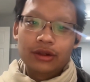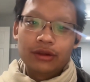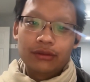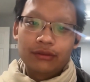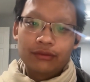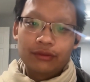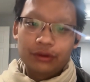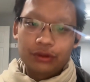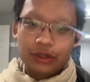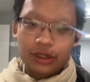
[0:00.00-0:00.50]

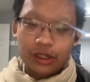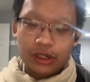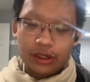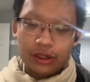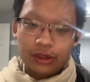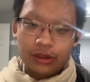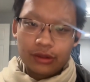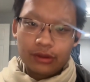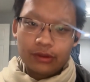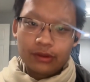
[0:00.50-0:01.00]

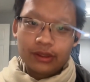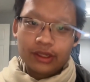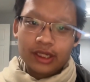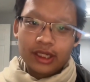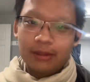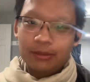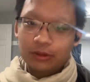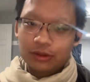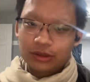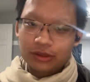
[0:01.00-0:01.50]
Foucault.
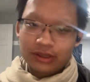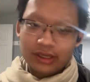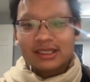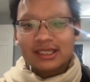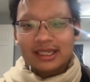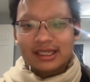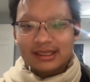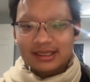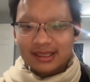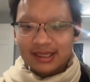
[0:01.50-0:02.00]
Or sorry,
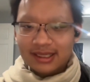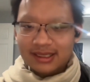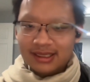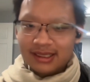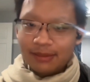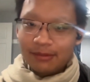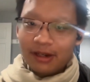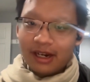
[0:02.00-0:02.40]
it's somewhat